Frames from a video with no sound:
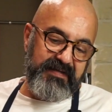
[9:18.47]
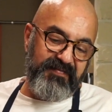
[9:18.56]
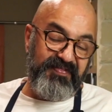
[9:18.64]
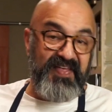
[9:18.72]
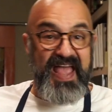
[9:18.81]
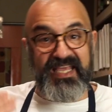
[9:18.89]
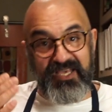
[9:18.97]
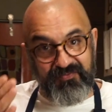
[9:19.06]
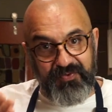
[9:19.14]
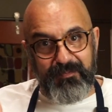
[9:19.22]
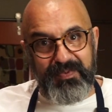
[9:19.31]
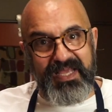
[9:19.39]
Thank you
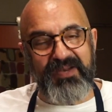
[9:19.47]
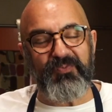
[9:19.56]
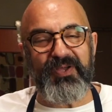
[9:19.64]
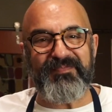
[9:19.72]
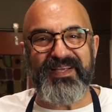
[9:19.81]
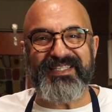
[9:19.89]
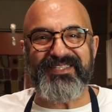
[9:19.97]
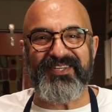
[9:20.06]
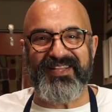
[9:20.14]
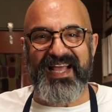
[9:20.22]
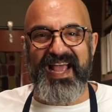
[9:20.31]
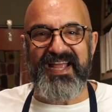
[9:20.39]
for being with me
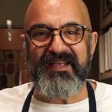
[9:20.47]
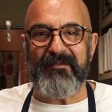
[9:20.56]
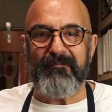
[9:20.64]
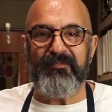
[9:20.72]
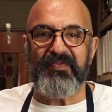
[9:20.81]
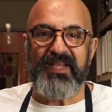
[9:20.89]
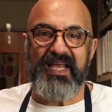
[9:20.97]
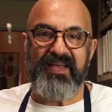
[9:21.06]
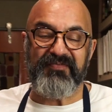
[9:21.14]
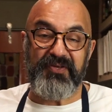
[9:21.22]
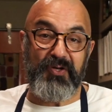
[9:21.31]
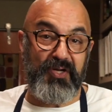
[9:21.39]
today.
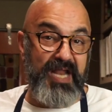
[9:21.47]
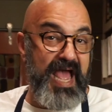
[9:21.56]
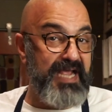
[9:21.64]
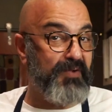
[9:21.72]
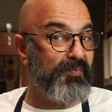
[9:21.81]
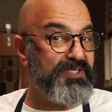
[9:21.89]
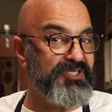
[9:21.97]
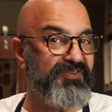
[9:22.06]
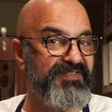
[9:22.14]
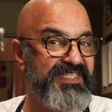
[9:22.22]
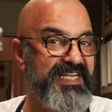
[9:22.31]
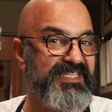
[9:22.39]
If you like what you've
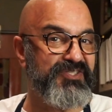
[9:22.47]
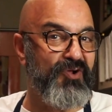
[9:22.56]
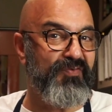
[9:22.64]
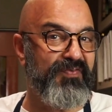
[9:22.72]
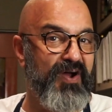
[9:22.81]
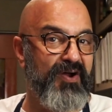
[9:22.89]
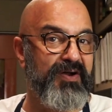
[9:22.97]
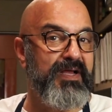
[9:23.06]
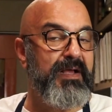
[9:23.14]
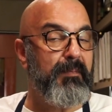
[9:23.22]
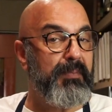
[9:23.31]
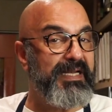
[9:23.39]
seen so far,
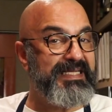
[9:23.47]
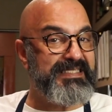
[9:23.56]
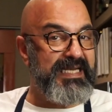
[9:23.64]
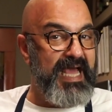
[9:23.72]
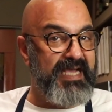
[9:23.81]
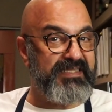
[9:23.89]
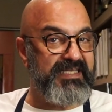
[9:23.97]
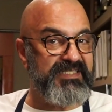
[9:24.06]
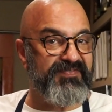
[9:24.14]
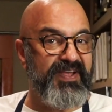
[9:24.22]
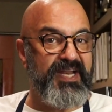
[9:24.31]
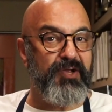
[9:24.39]
please like this
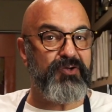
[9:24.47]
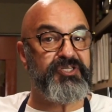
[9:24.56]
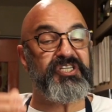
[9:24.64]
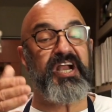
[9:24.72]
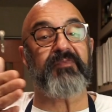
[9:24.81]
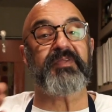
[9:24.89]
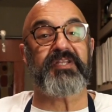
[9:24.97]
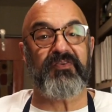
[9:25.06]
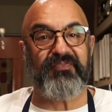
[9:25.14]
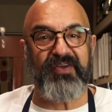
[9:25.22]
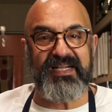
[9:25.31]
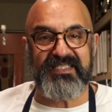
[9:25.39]
video, share with your
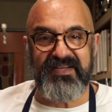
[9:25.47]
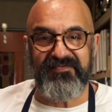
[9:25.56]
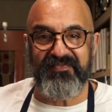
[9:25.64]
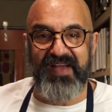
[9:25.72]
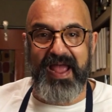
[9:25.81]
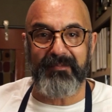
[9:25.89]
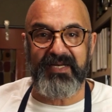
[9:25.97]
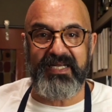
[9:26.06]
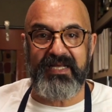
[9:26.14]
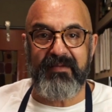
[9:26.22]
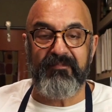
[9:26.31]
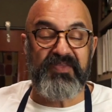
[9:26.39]
friends and
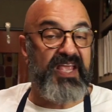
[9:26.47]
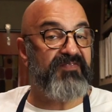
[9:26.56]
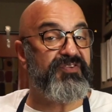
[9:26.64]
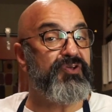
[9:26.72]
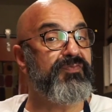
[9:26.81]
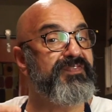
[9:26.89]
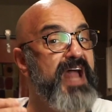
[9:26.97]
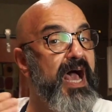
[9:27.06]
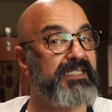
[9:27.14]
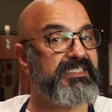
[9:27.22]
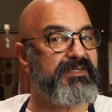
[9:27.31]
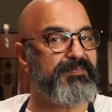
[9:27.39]
family. If you've
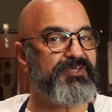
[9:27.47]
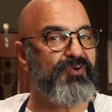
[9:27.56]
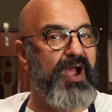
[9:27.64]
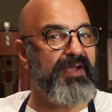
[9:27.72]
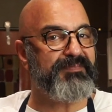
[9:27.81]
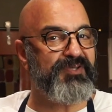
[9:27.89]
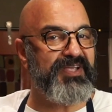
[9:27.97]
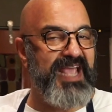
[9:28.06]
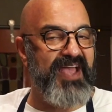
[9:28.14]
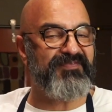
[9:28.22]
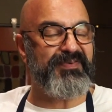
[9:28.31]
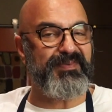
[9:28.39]
not subscribed to
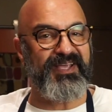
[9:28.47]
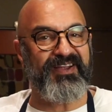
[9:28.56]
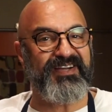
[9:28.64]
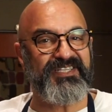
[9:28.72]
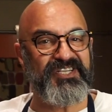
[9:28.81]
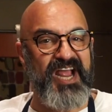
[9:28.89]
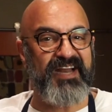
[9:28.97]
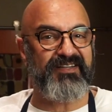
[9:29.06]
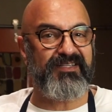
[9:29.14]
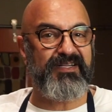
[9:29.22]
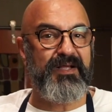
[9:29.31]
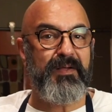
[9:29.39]
Cafe Bagheri
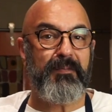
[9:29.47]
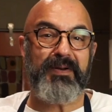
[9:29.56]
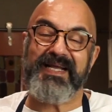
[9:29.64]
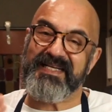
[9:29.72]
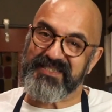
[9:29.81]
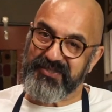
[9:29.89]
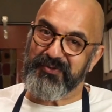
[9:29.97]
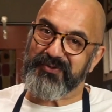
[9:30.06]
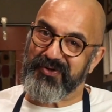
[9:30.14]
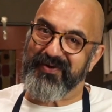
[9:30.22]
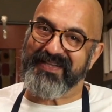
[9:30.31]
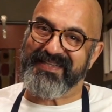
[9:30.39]
channel, please do
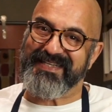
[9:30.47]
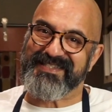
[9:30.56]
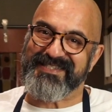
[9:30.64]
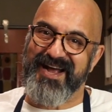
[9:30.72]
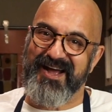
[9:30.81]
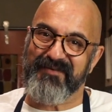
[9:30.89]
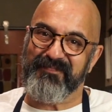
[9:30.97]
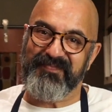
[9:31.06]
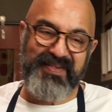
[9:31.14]
so at this time.